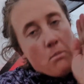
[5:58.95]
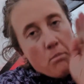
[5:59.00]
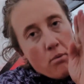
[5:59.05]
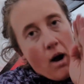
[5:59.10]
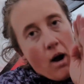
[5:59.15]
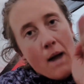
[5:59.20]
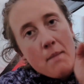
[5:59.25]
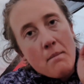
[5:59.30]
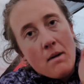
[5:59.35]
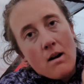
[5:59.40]

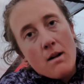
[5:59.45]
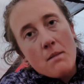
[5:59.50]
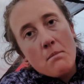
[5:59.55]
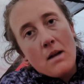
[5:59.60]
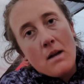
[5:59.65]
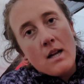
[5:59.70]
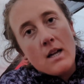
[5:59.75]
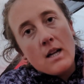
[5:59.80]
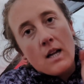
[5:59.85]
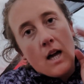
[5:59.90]
primary
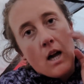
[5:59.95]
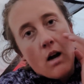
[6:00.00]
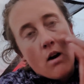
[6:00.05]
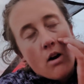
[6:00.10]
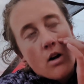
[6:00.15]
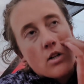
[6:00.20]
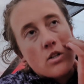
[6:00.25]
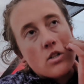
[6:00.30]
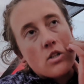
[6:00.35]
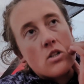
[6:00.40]
main
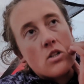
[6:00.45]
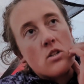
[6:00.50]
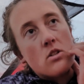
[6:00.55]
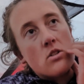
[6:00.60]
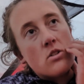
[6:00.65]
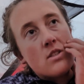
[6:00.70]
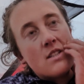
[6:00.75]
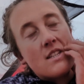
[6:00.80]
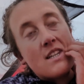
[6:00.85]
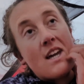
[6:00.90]

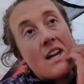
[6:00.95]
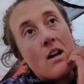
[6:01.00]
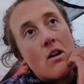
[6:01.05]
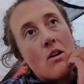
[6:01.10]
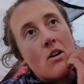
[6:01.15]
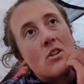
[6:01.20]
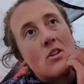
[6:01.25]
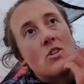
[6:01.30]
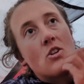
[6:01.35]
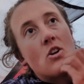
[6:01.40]
character's
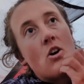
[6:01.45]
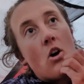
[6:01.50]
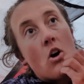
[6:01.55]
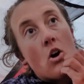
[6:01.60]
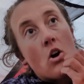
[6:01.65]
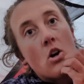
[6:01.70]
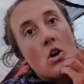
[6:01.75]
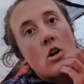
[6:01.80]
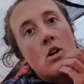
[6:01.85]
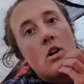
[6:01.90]
character
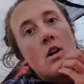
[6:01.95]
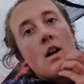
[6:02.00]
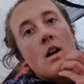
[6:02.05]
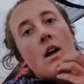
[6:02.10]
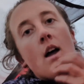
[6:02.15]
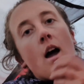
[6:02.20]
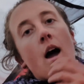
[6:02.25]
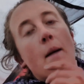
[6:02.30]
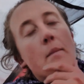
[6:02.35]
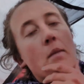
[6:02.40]
arc.
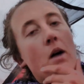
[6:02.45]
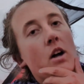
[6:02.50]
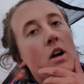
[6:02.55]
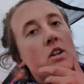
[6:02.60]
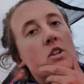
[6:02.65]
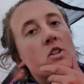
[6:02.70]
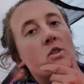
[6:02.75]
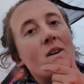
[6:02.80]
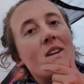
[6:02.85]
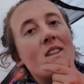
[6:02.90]
I'm not
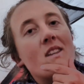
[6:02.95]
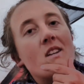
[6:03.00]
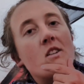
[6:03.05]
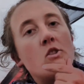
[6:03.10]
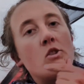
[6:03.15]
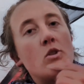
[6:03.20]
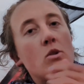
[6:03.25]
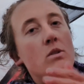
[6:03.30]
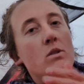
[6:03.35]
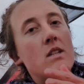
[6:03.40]
going to do anything
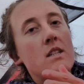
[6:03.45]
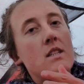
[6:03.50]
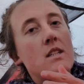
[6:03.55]
too